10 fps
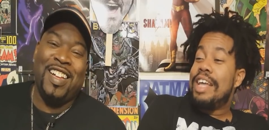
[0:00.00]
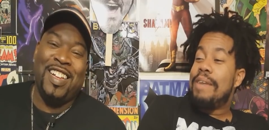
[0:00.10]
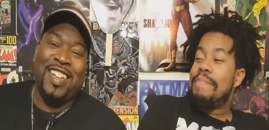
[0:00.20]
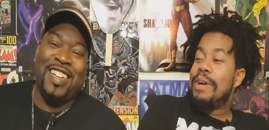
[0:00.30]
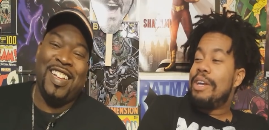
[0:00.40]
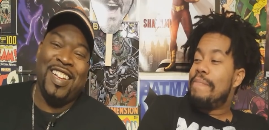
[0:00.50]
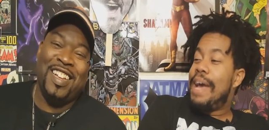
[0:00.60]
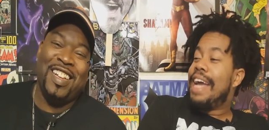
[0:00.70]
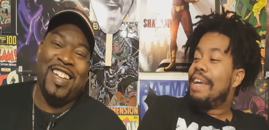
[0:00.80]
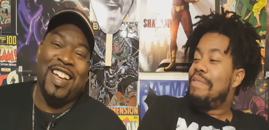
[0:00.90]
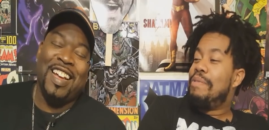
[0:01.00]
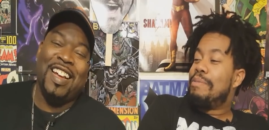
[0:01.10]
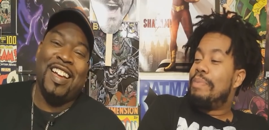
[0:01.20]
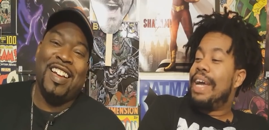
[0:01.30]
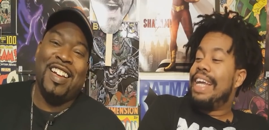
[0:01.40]
Speaker 1: like Bernie Mac if he
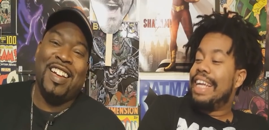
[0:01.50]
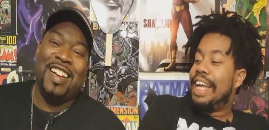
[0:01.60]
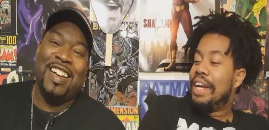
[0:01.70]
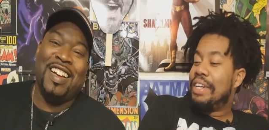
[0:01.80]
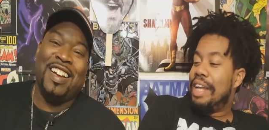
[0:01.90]
was playing a character